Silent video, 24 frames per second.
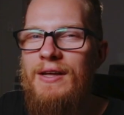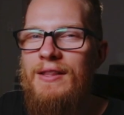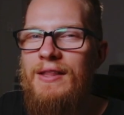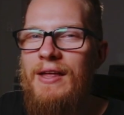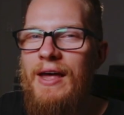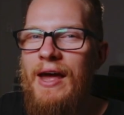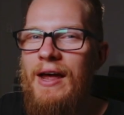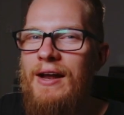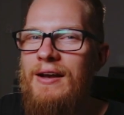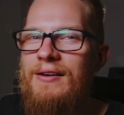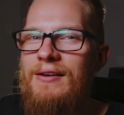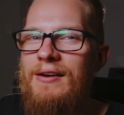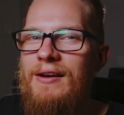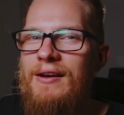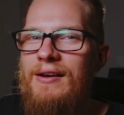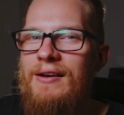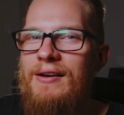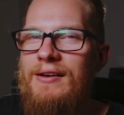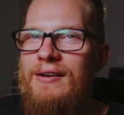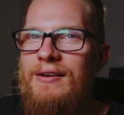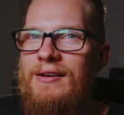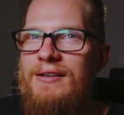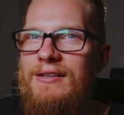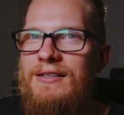that
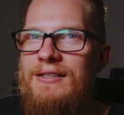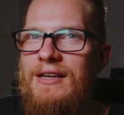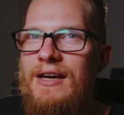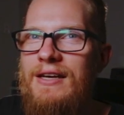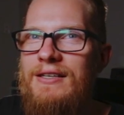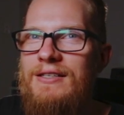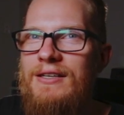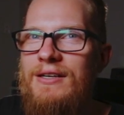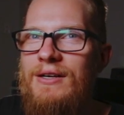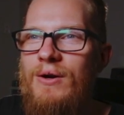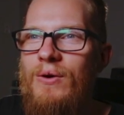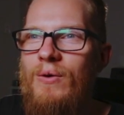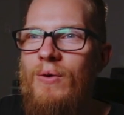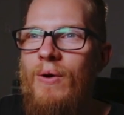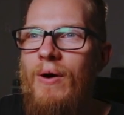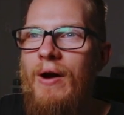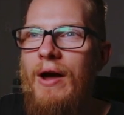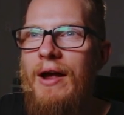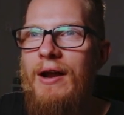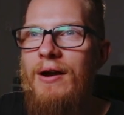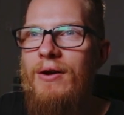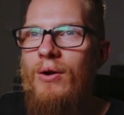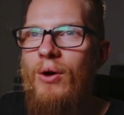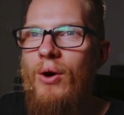doesn't
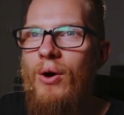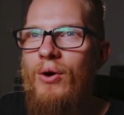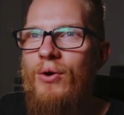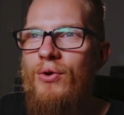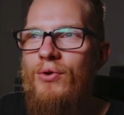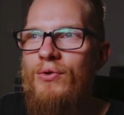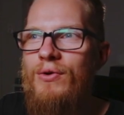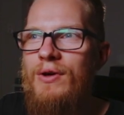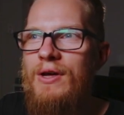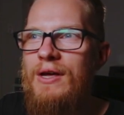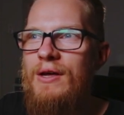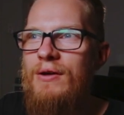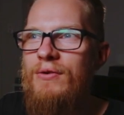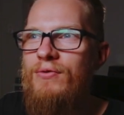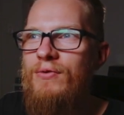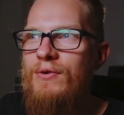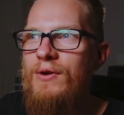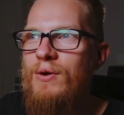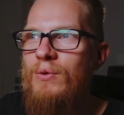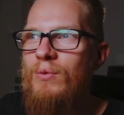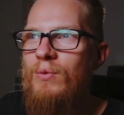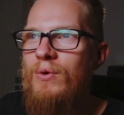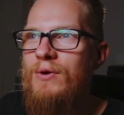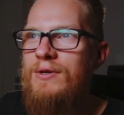quite know if
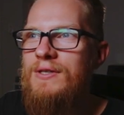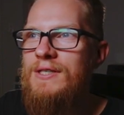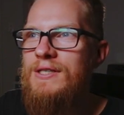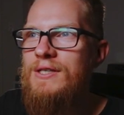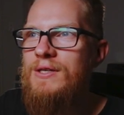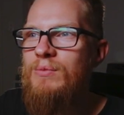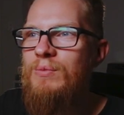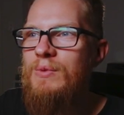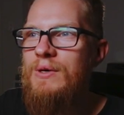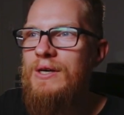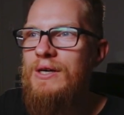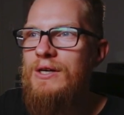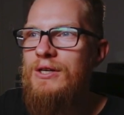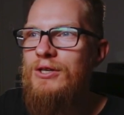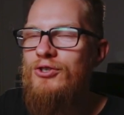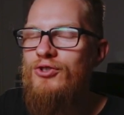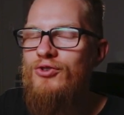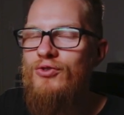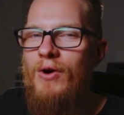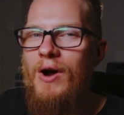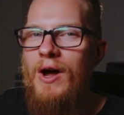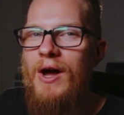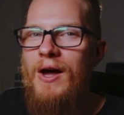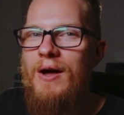it wants to be a
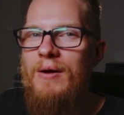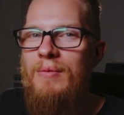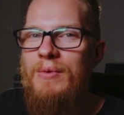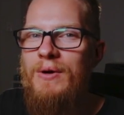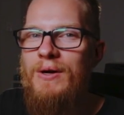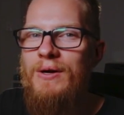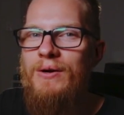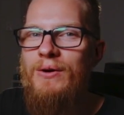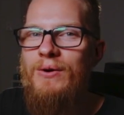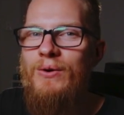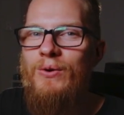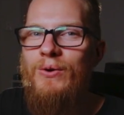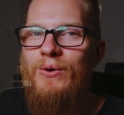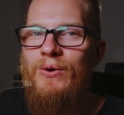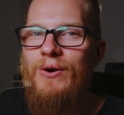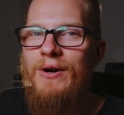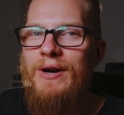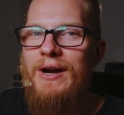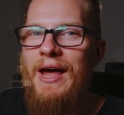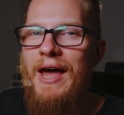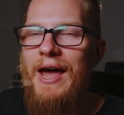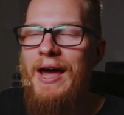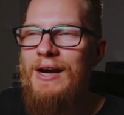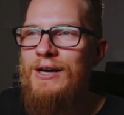drama or
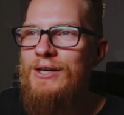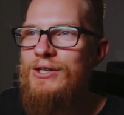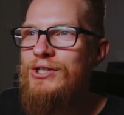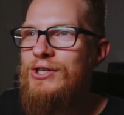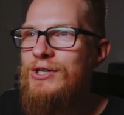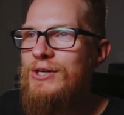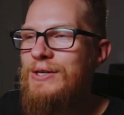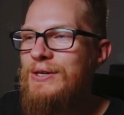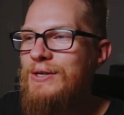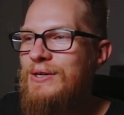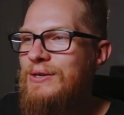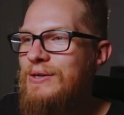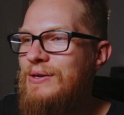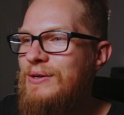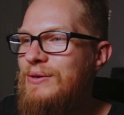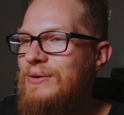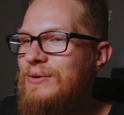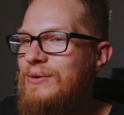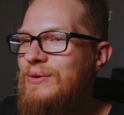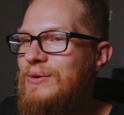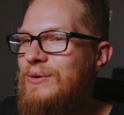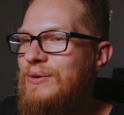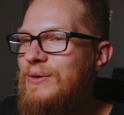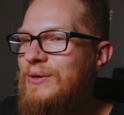an action
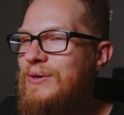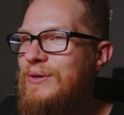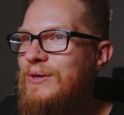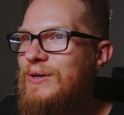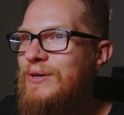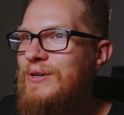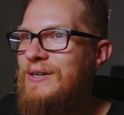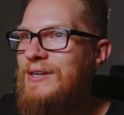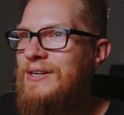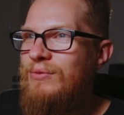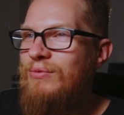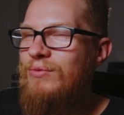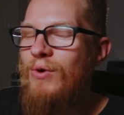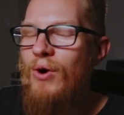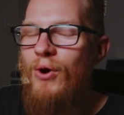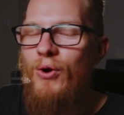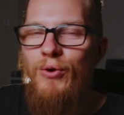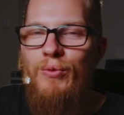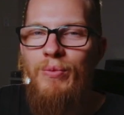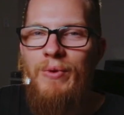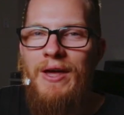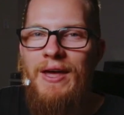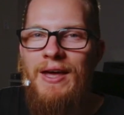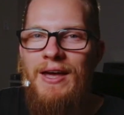or
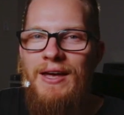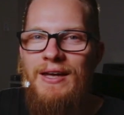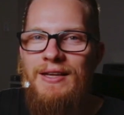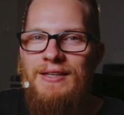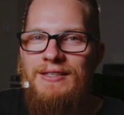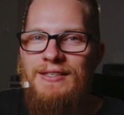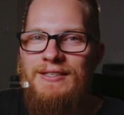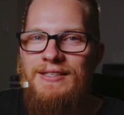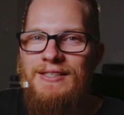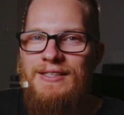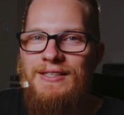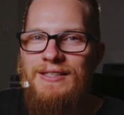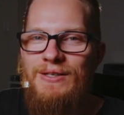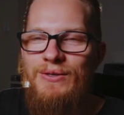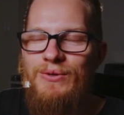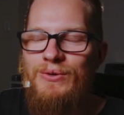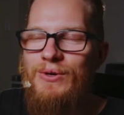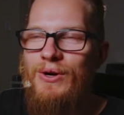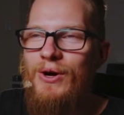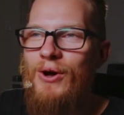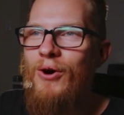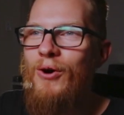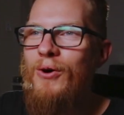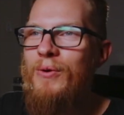romance
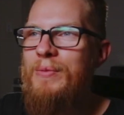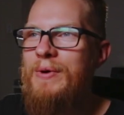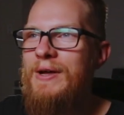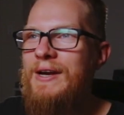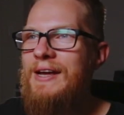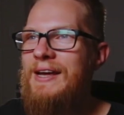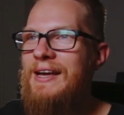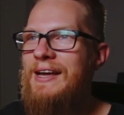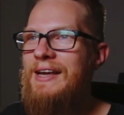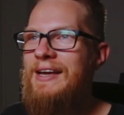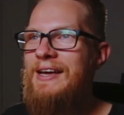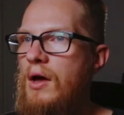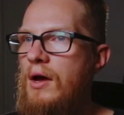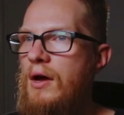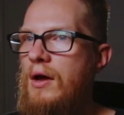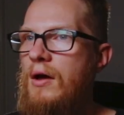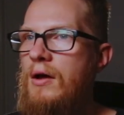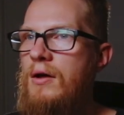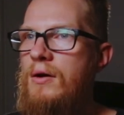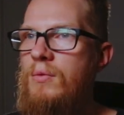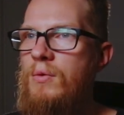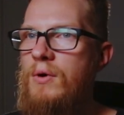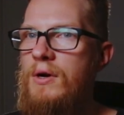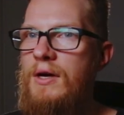or comedy. I
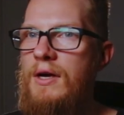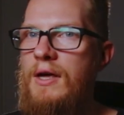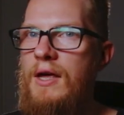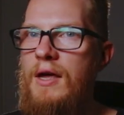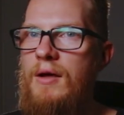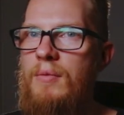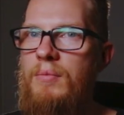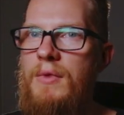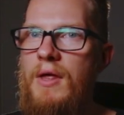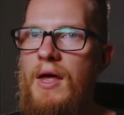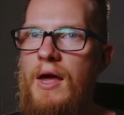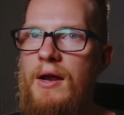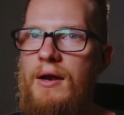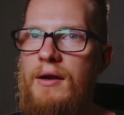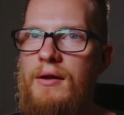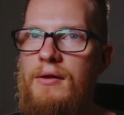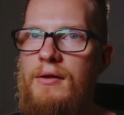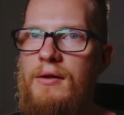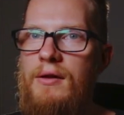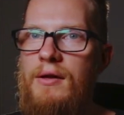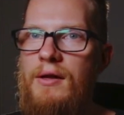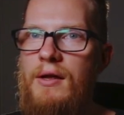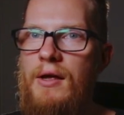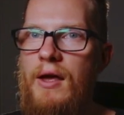kind of want to keep
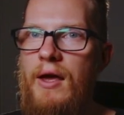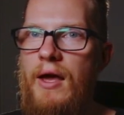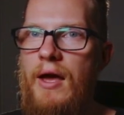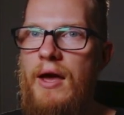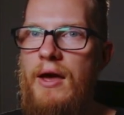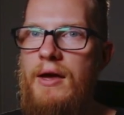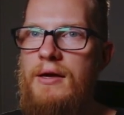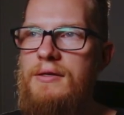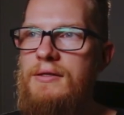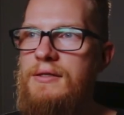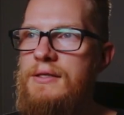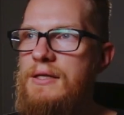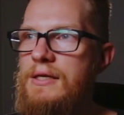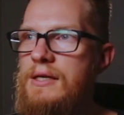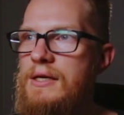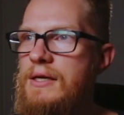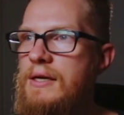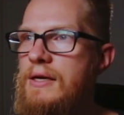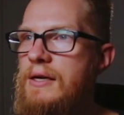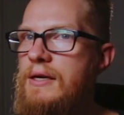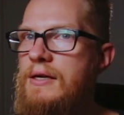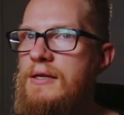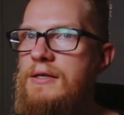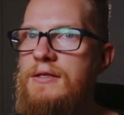that as
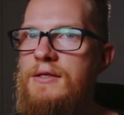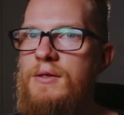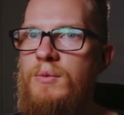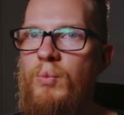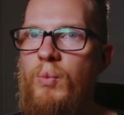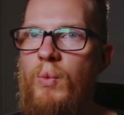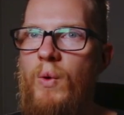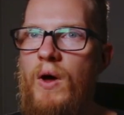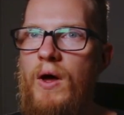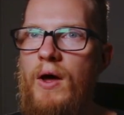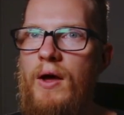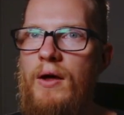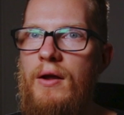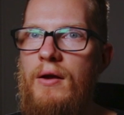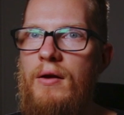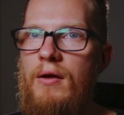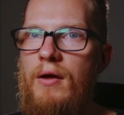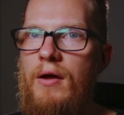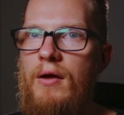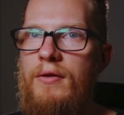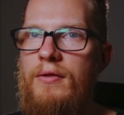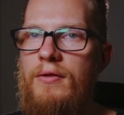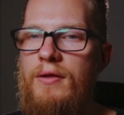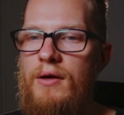is, but
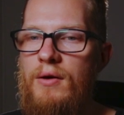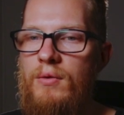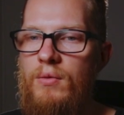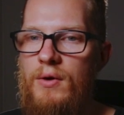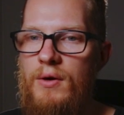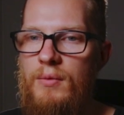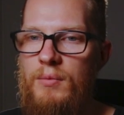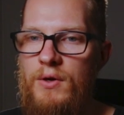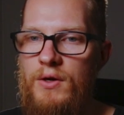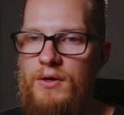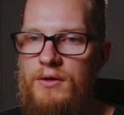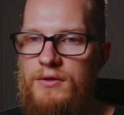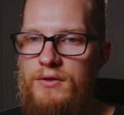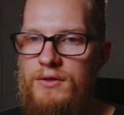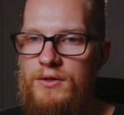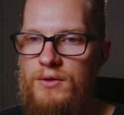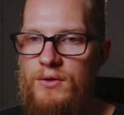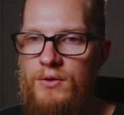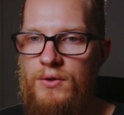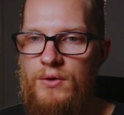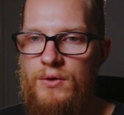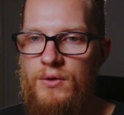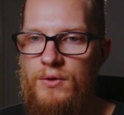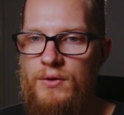I think what I'm going to
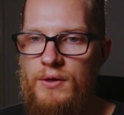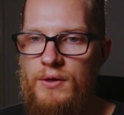do